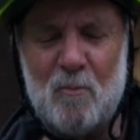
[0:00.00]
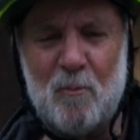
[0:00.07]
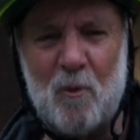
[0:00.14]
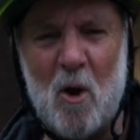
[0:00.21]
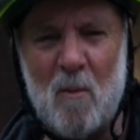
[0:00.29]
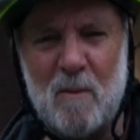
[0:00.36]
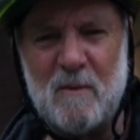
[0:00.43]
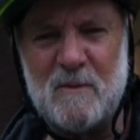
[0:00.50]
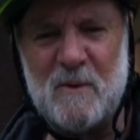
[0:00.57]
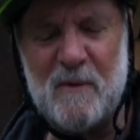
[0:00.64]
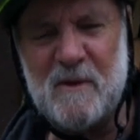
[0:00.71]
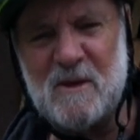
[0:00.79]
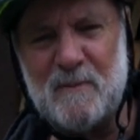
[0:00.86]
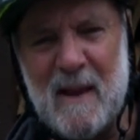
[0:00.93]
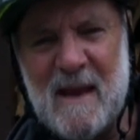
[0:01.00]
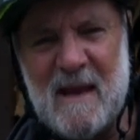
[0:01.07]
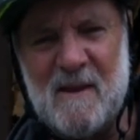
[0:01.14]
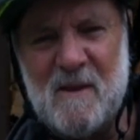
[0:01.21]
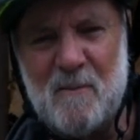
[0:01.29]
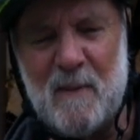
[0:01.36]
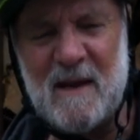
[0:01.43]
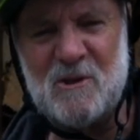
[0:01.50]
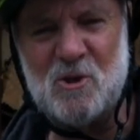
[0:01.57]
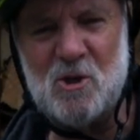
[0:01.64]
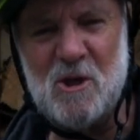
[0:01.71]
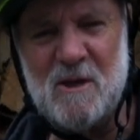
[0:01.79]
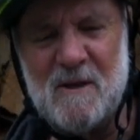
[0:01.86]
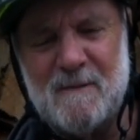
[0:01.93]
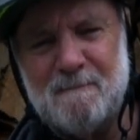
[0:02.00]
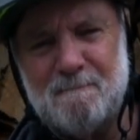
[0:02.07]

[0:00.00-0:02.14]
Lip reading: problems with this bike in the past year?